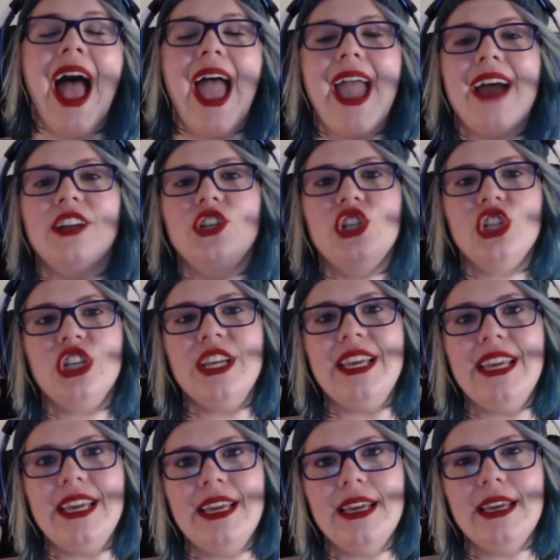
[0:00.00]
And
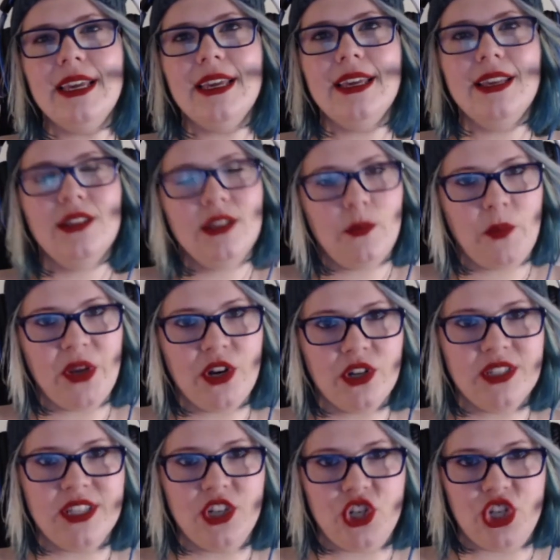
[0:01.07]
it
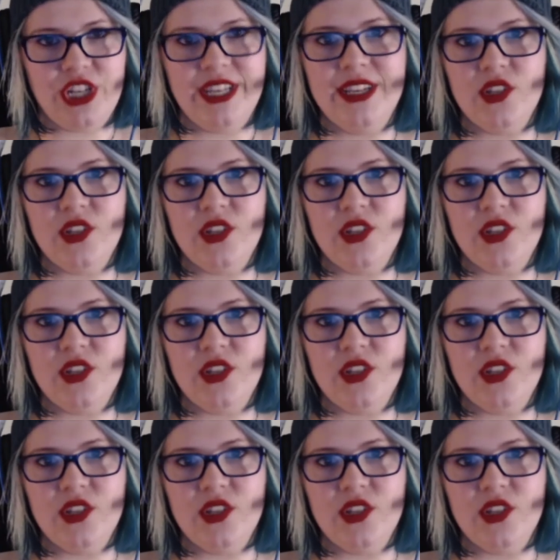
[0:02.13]
appears that she